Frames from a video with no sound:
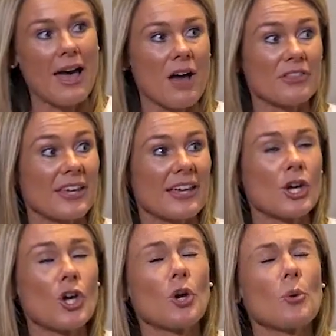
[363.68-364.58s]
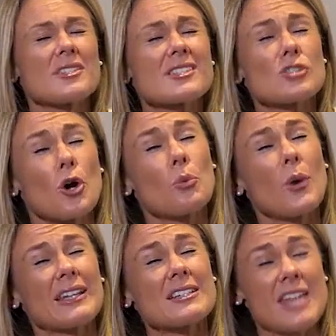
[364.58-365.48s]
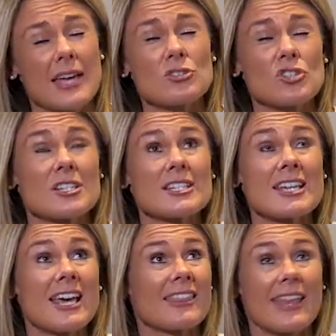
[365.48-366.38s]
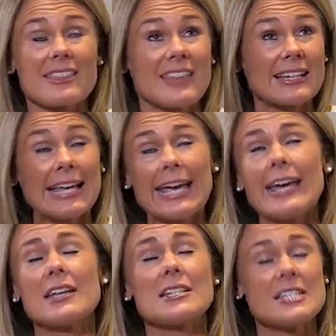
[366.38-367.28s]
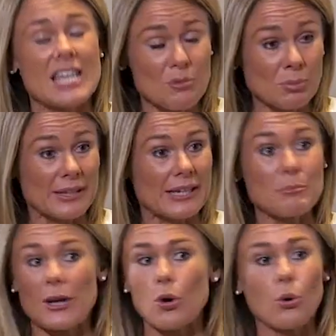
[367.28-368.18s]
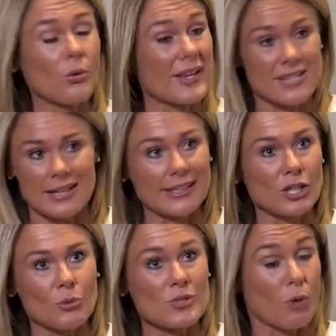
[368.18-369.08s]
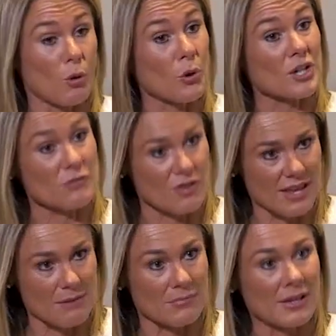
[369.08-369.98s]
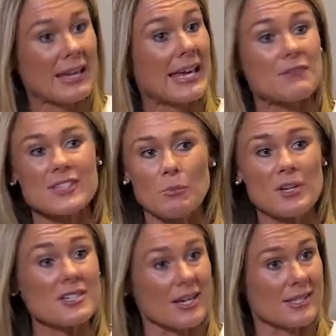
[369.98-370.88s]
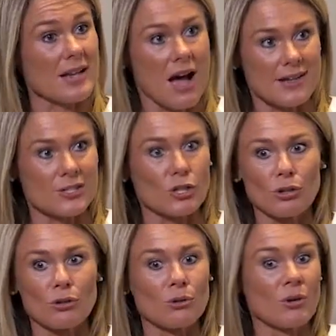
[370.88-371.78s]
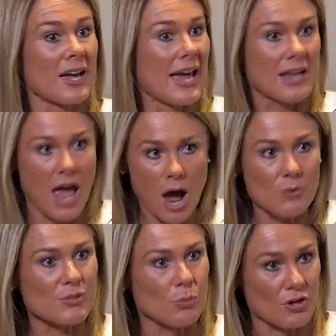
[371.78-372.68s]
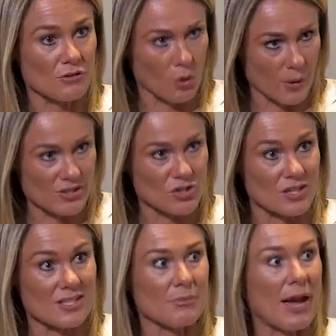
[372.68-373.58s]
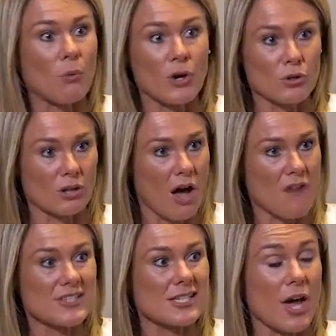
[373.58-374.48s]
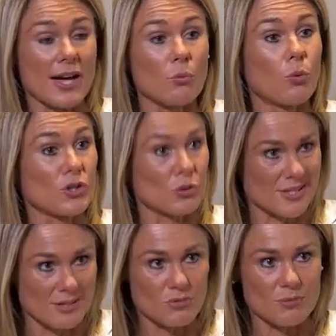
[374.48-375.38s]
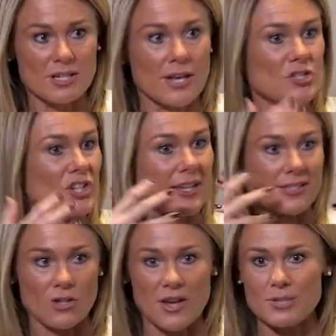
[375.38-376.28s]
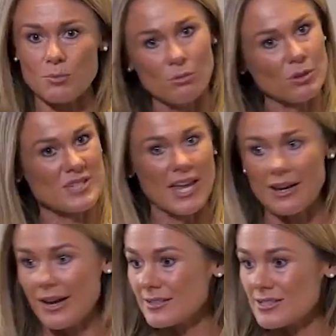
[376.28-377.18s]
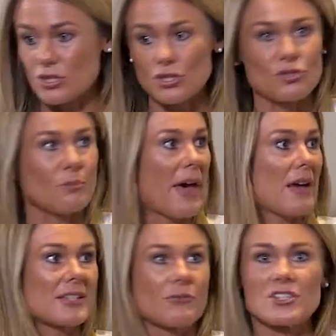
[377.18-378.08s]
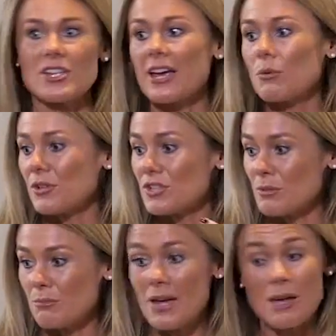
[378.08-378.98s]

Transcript: out there who are so well intentioned, they care deeply, but all they're telling you is what worked for them. If someone doesn't ask you an hour's worth of questions about what your life is like, what your symptoms are like, do you get sinus problems, headaches, do you use your bowels every day, what's your